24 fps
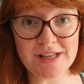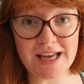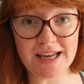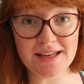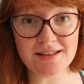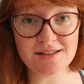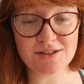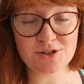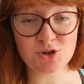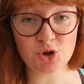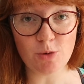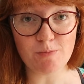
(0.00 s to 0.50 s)
a
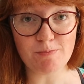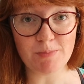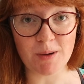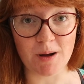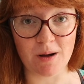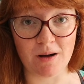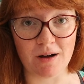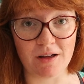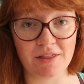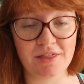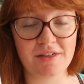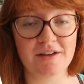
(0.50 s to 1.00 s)
stop
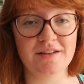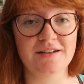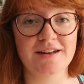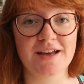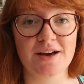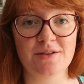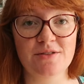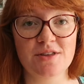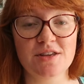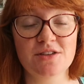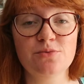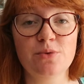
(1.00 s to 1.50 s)
bath.
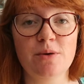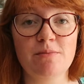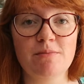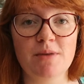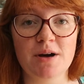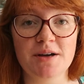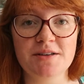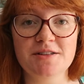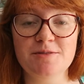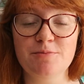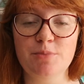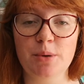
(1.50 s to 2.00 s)
Now this one
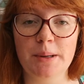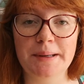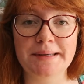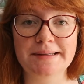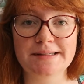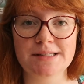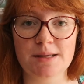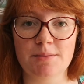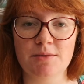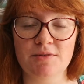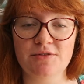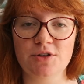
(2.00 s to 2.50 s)
might surprise
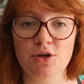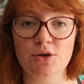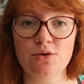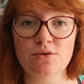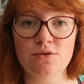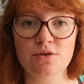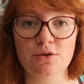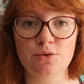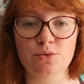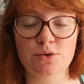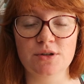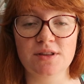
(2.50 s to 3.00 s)
some of
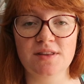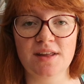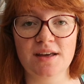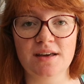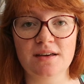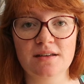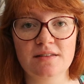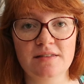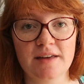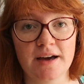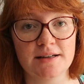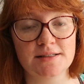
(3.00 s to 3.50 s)
you that would
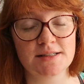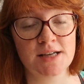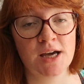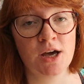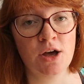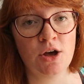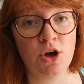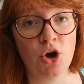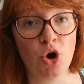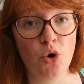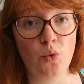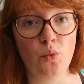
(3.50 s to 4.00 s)
think that
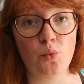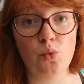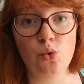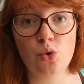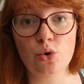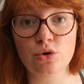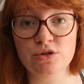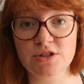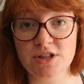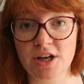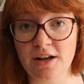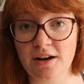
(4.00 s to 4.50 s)

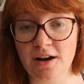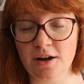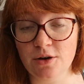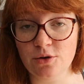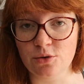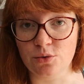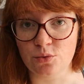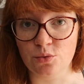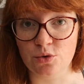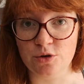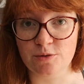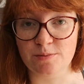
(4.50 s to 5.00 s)
water
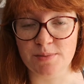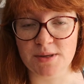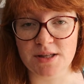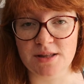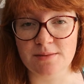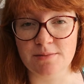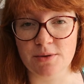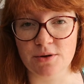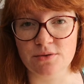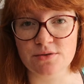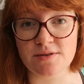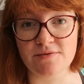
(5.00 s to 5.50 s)
alone would be
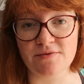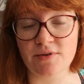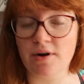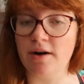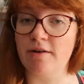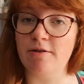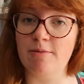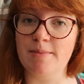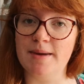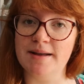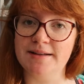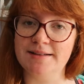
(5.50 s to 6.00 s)
the most
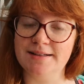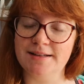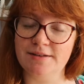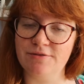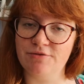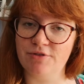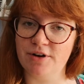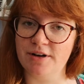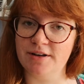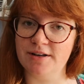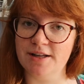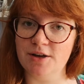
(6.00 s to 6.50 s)
environmentally
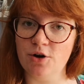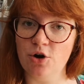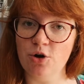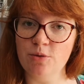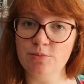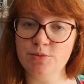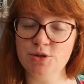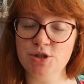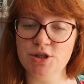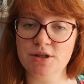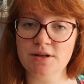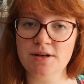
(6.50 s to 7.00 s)
friendly
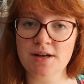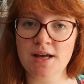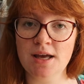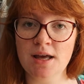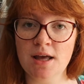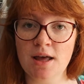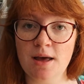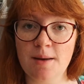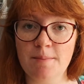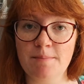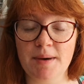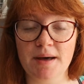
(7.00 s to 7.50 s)
option,
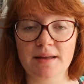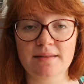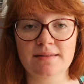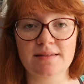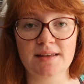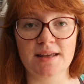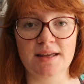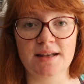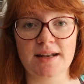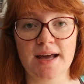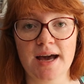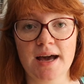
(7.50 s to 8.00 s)
but
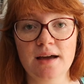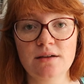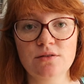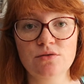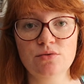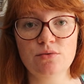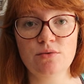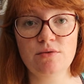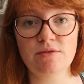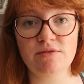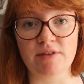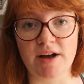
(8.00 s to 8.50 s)
in
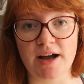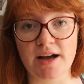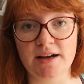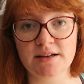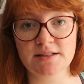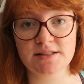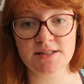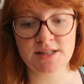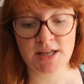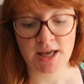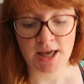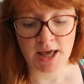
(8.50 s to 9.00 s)
actual
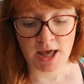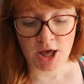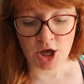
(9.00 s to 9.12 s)
fact,